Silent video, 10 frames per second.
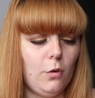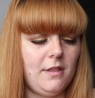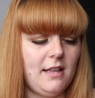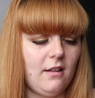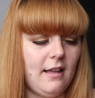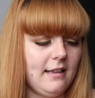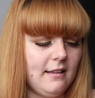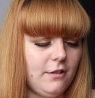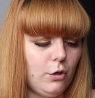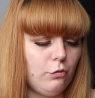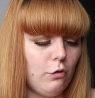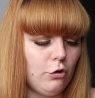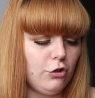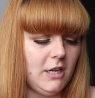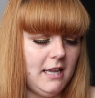And then like the
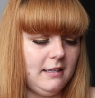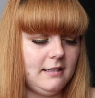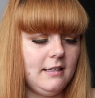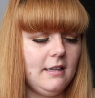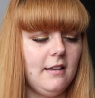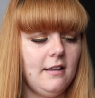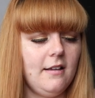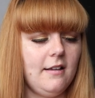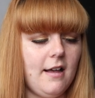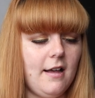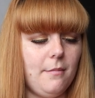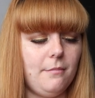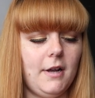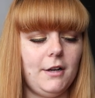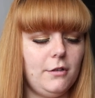crotch is
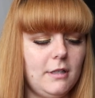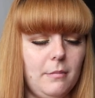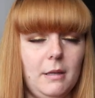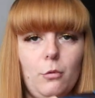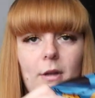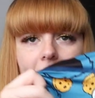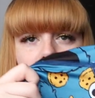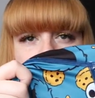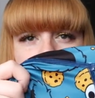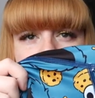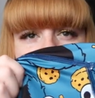I know some people care about